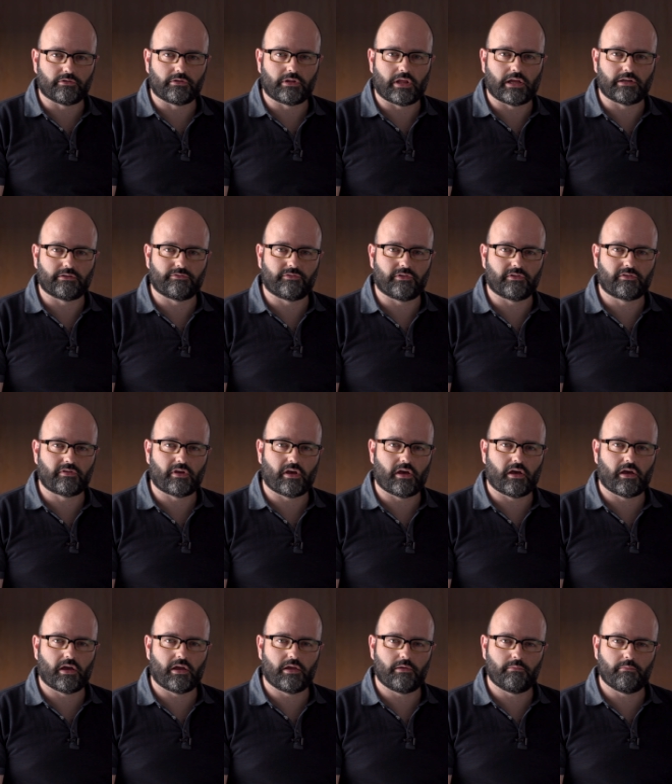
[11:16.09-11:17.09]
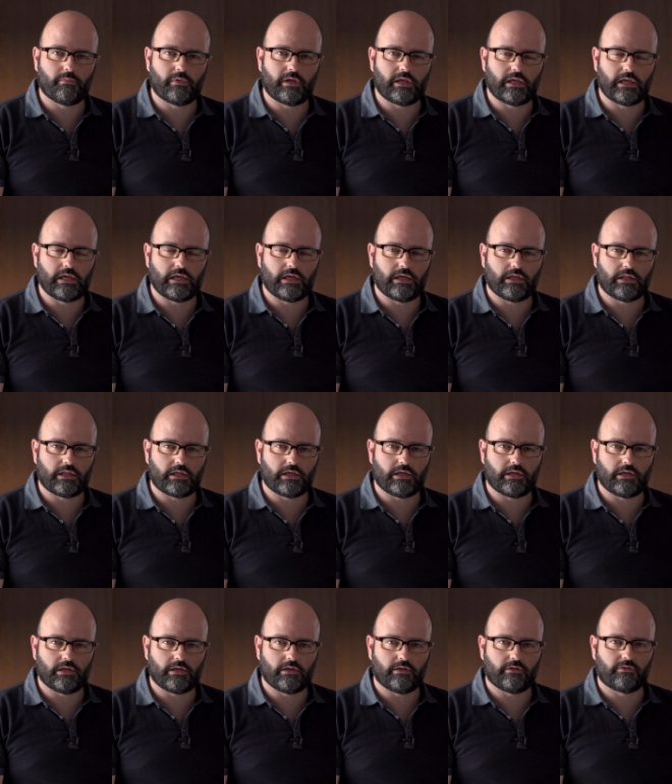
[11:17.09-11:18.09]
a lot of the time it
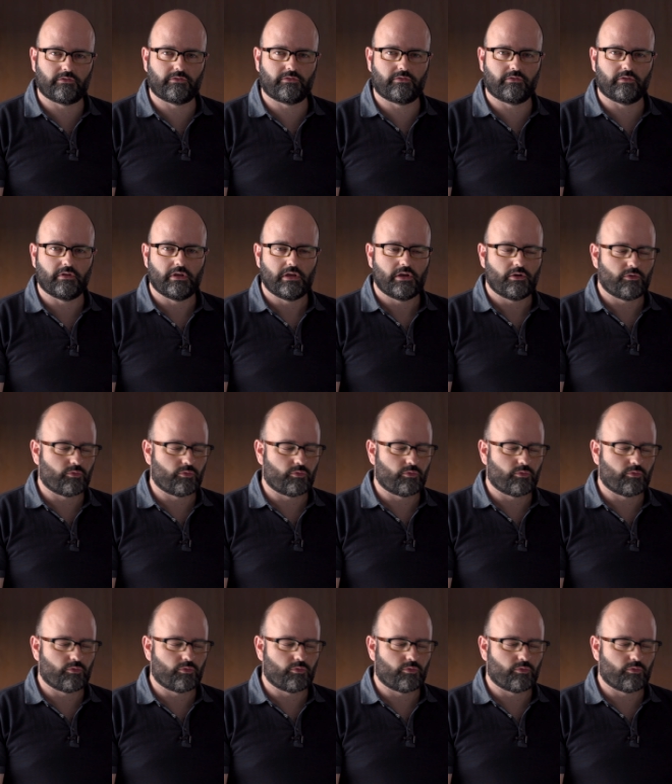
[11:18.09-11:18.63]
is